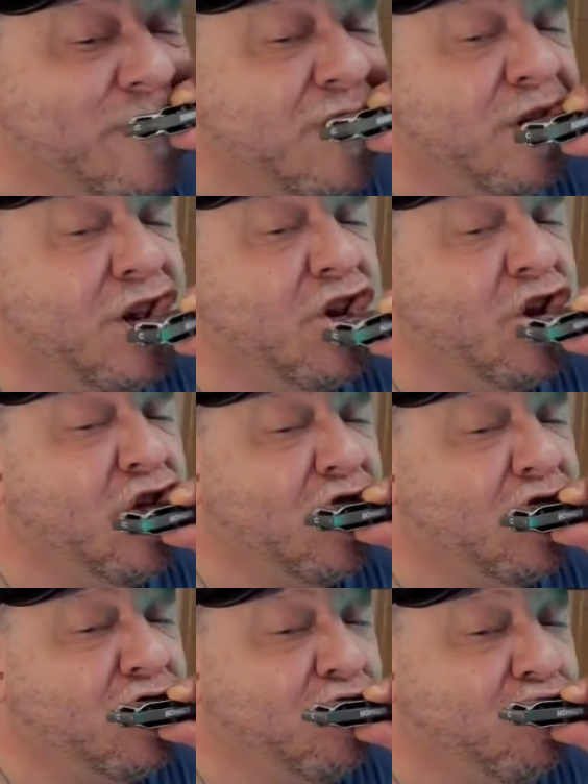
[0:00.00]
Do this.
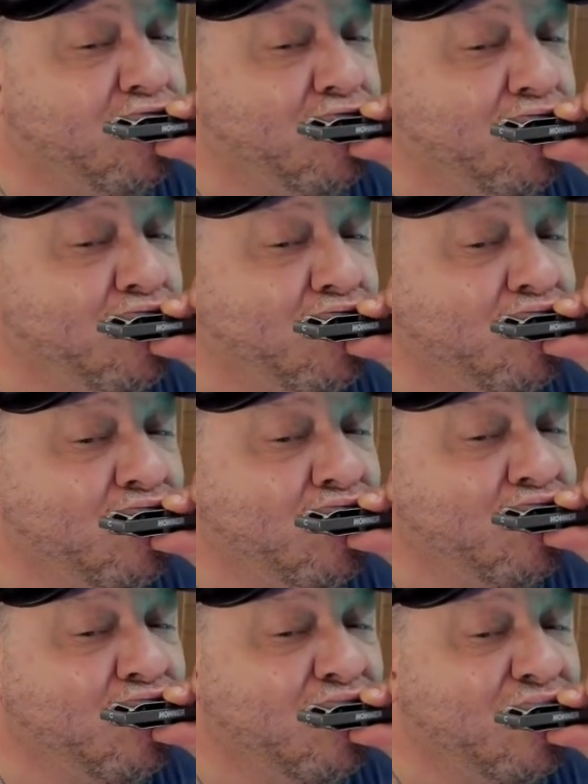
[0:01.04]

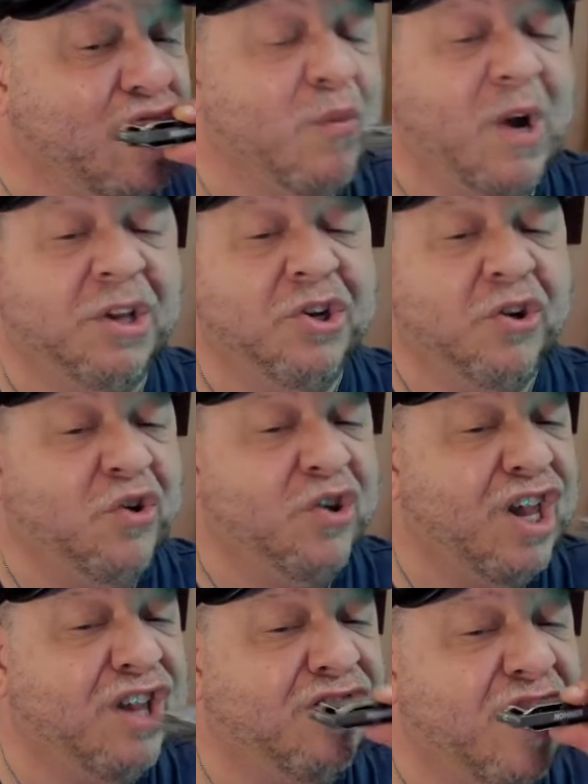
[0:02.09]
Once you do
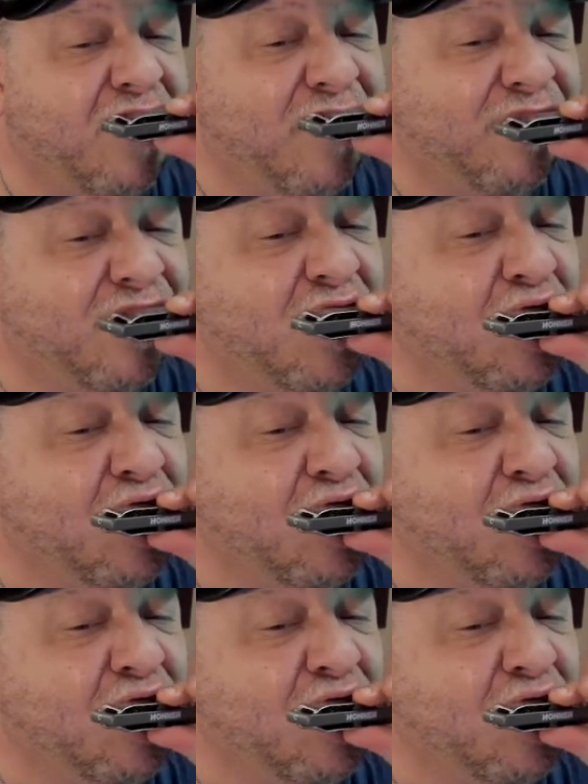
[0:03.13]
this, Terrence,